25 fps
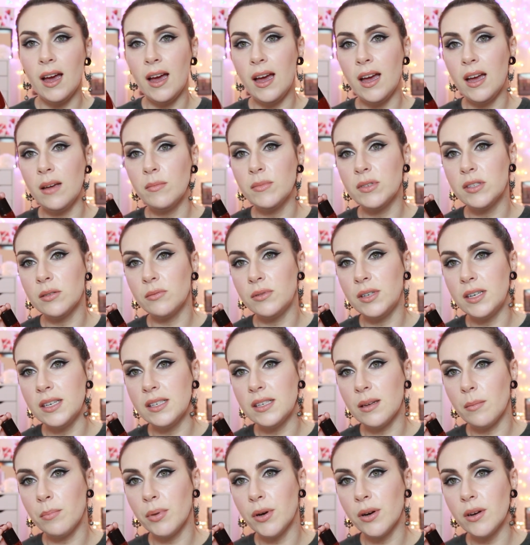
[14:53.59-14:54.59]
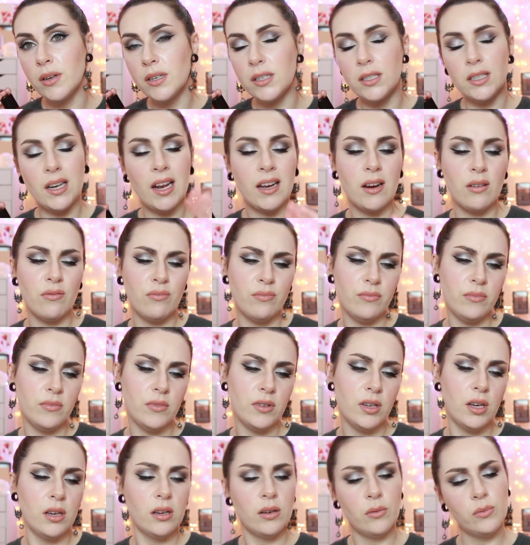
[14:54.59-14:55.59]
Um, so it is a burgundy, like a,
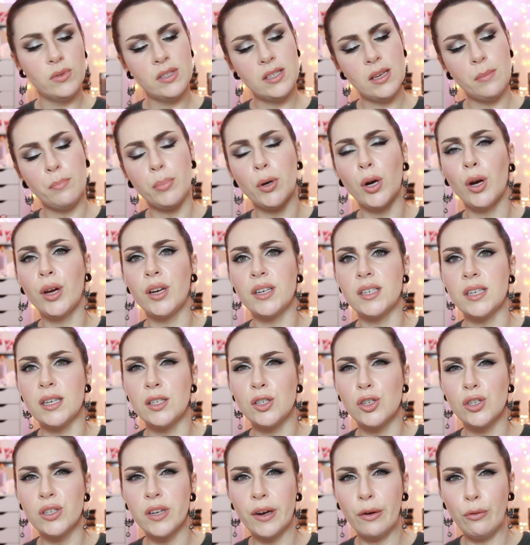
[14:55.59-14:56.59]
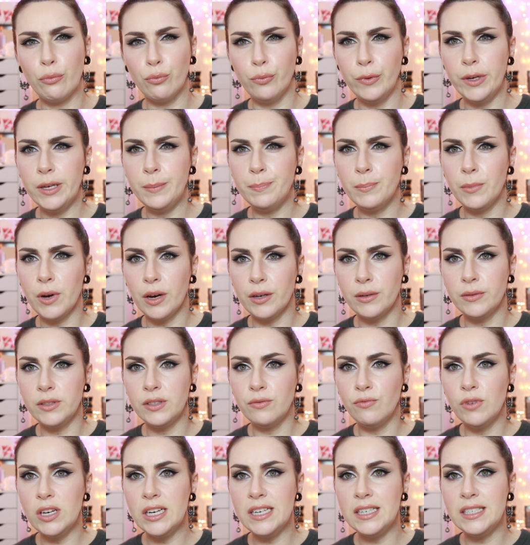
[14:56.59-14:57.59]
I wouldn't say burgundy, it's just like a, re, a
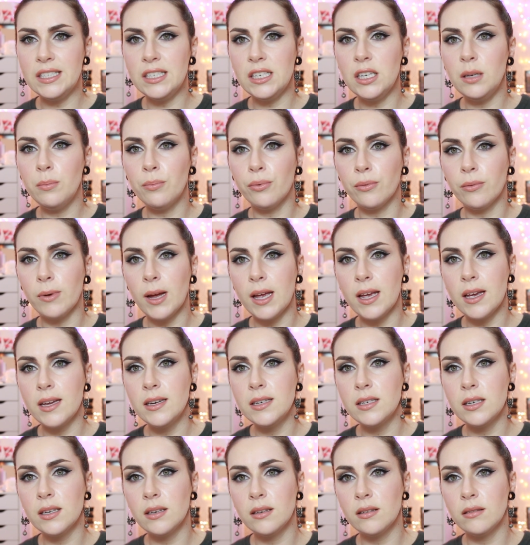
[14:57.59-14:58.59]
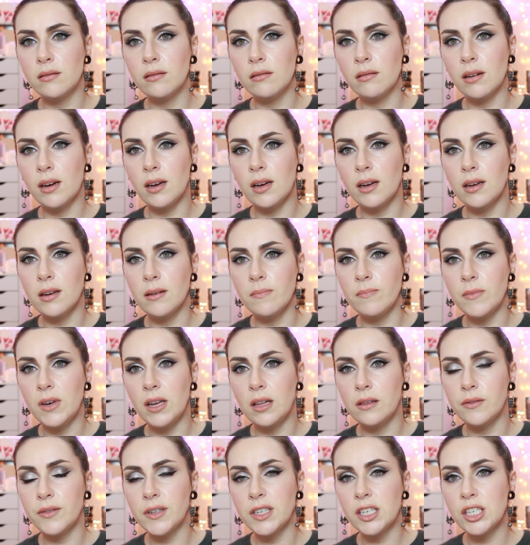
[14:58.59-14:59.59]
really deep red um,
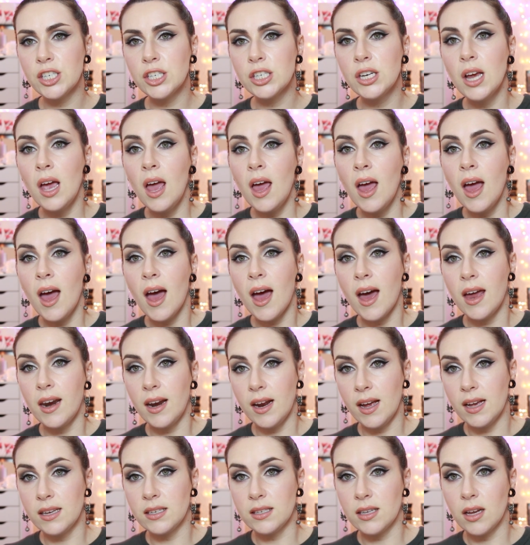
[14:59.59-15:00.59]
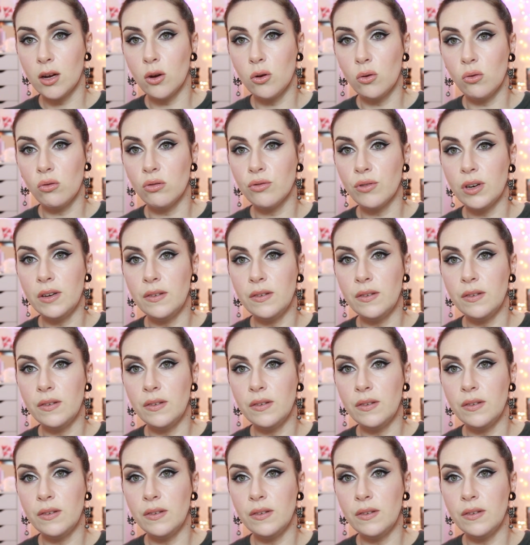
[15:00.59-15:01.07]
nail varnish, and it has that gold